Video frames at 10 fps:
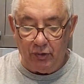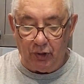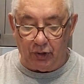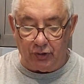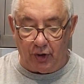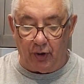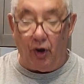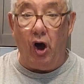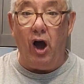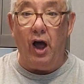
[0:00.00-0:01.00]
You can turn it
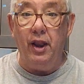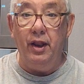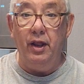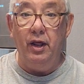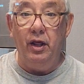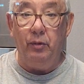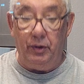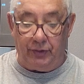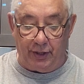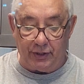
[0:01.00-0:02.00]
on
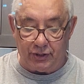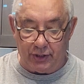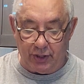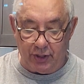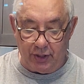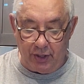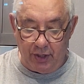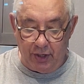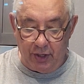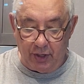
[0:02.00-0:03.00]
with this.
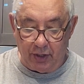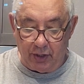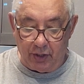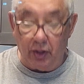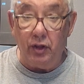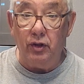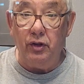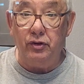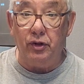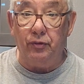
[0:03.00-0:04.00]

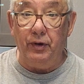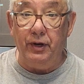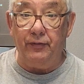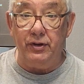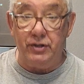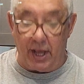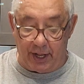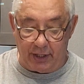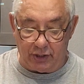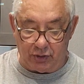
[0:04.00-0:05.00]
It's the three different
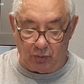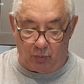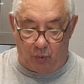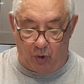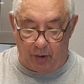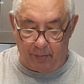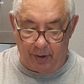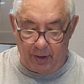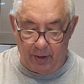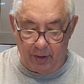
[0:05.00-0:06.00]
settings, warm,
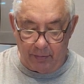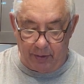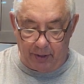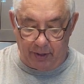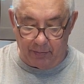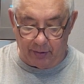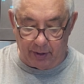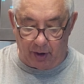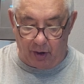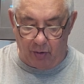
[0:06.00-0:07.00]
medium,
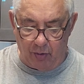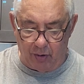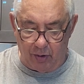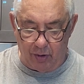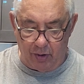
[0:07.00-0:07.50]
and low.